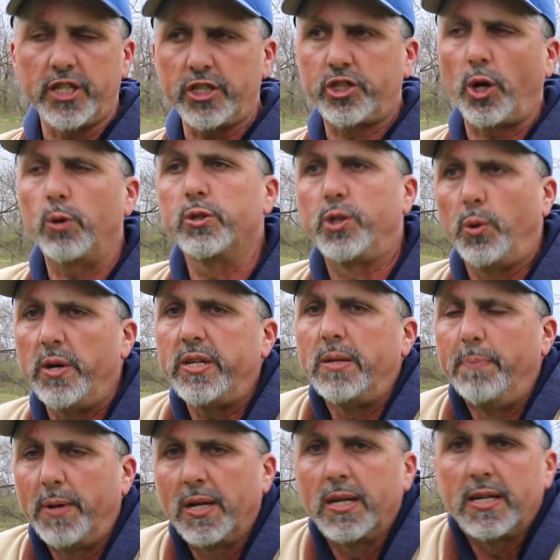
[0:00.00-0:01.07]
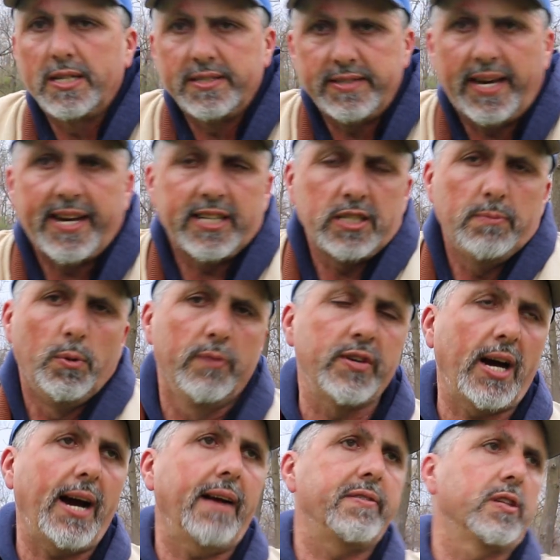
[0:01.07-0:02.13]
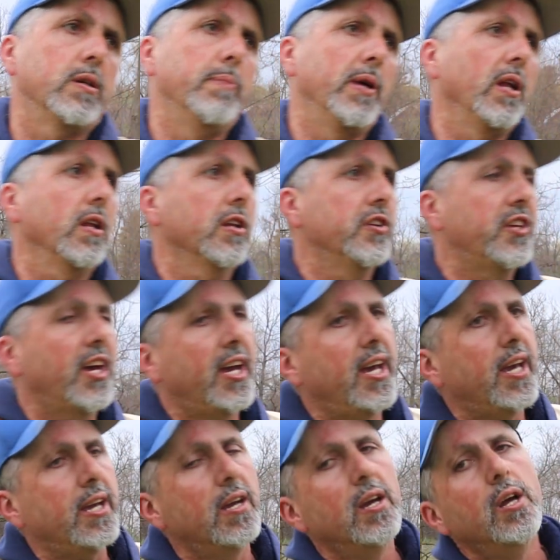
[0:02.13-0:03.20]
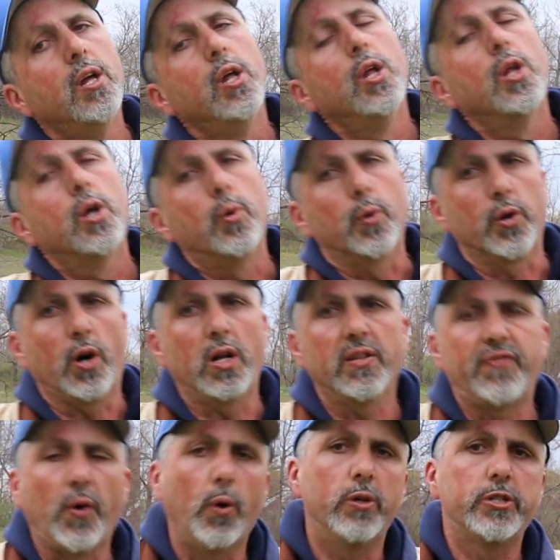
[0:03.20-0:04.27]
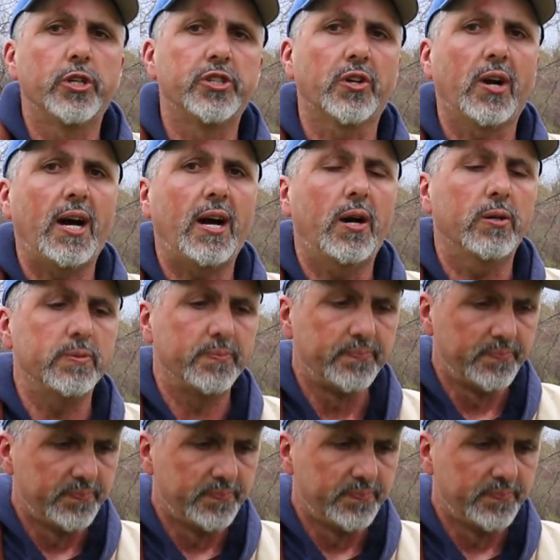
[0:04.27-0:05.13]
Just don't do it in the middle of the day, because you move your hives in the middle of the day when all the foragers are out.